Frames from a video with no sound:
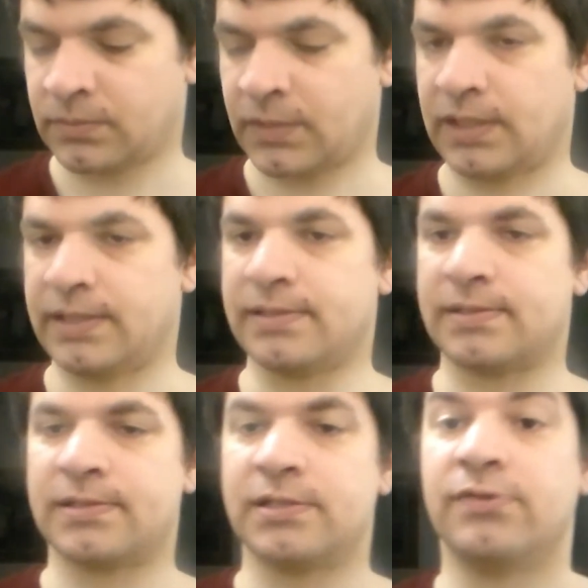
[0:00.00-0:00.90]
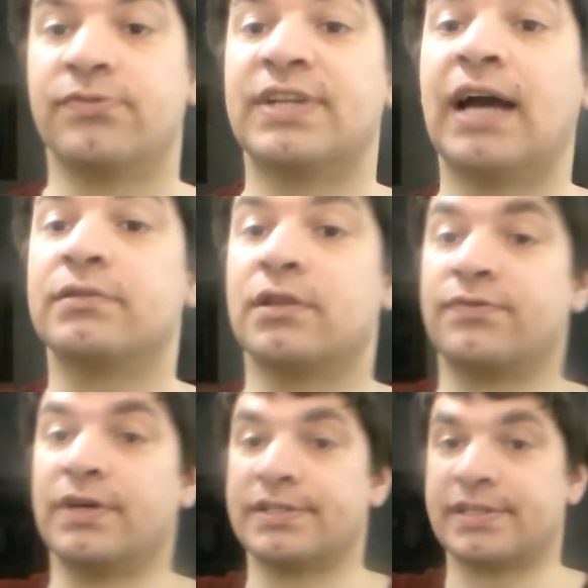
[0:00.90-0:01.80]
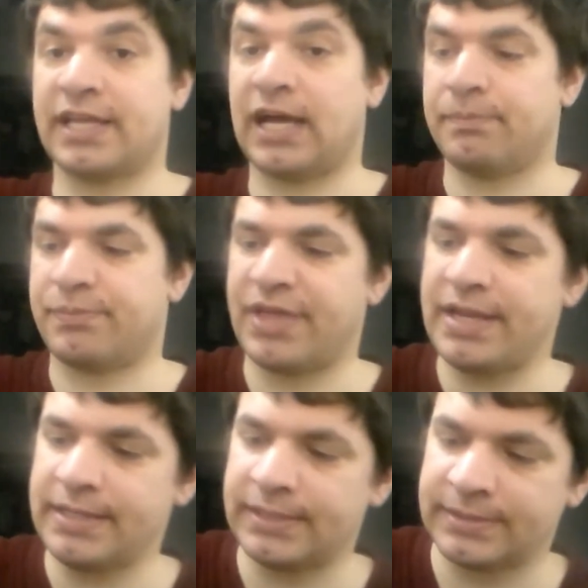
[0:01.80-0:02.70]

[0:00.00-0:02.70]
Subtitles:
Let's sift out the first cup then.